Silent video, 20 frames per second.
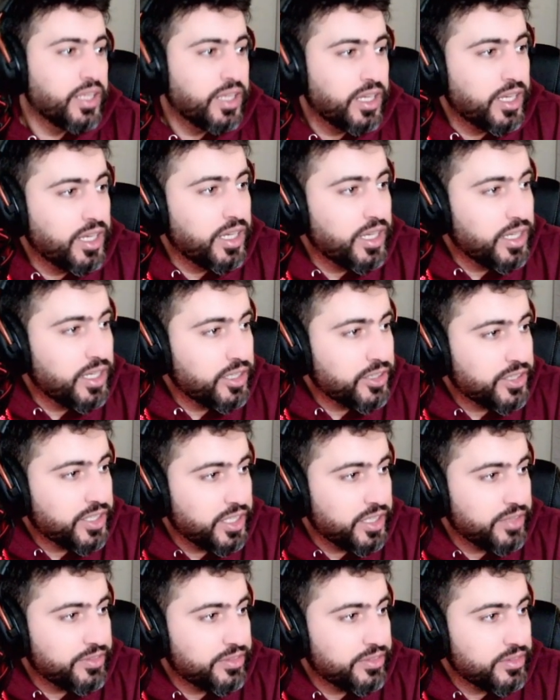
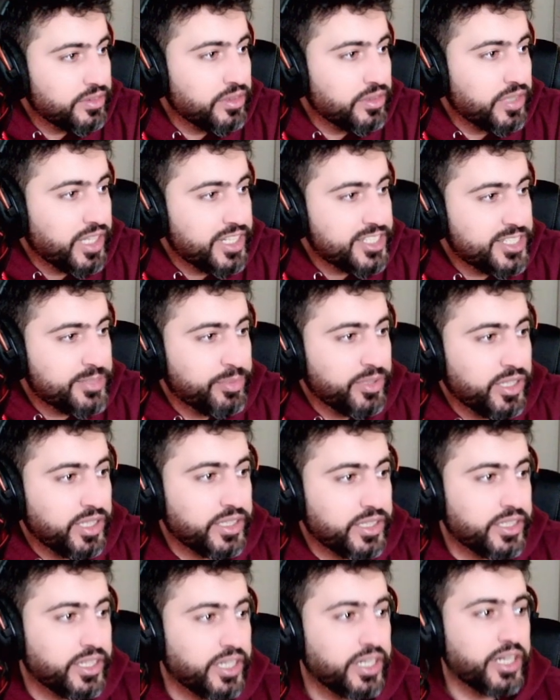Okay, last
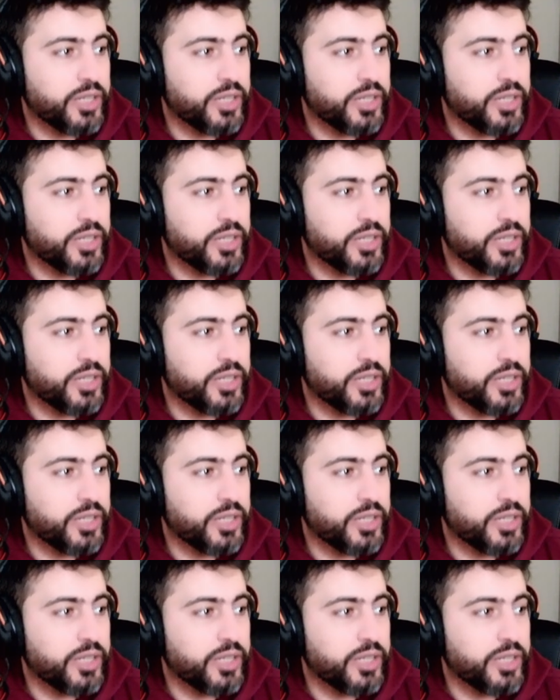plug.